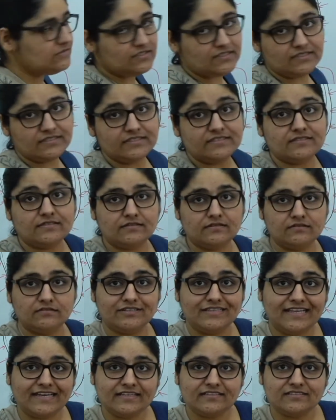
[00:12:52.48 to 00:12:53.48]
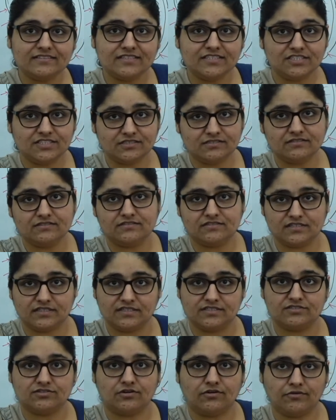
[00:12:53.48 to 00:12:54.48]
the relaxation
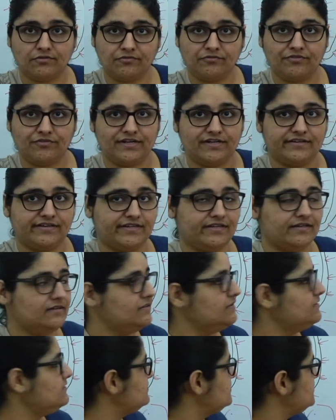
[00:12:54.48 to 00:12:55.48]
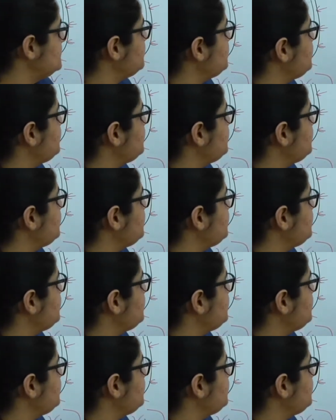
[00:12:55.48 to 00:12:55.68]
stage of ventricles.